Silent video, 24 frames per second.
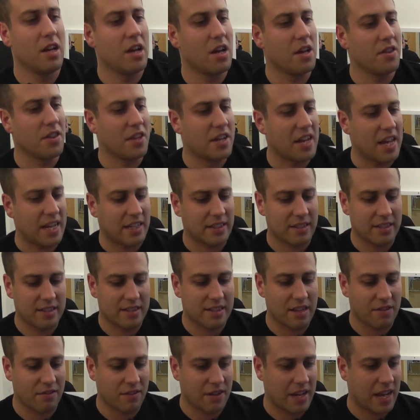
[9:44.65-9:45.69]
Uh, the Nexus
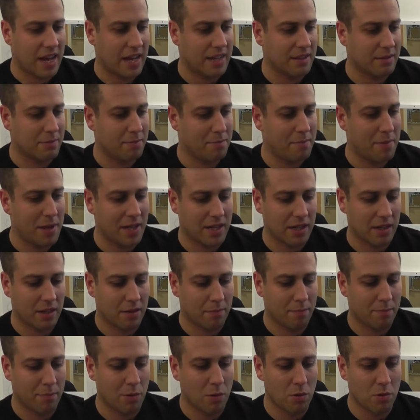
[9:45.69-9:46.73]
7 has bigger
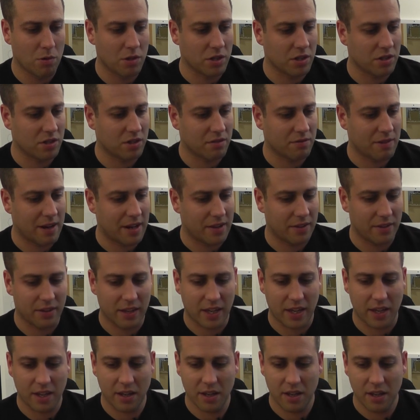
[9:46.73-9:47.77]
borders around
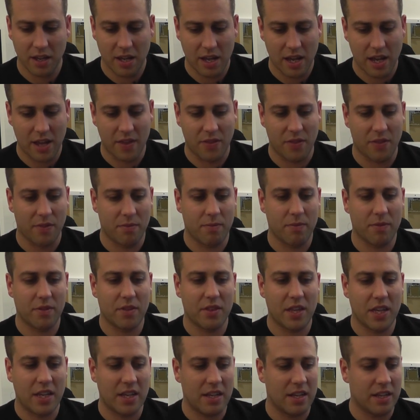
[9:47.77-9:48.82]
it and
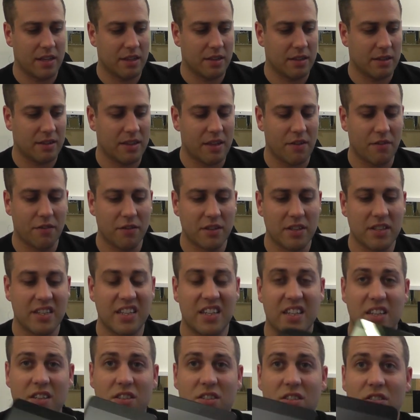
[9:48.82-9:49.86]
the difference
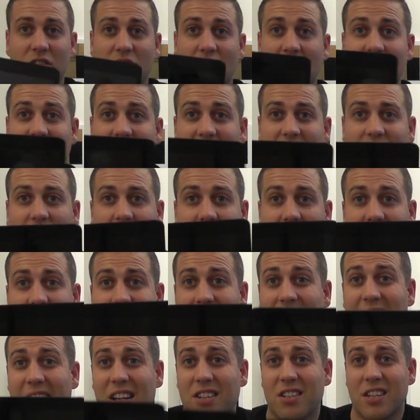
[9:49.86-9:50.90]
in the screen size
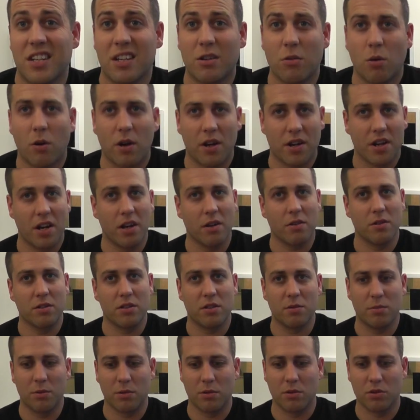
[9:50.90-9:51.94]
is actually quite
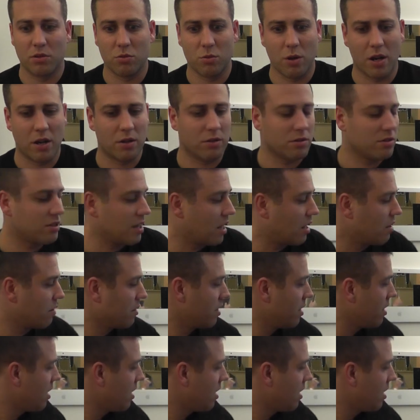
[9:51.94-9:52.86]
noticeable as well. So,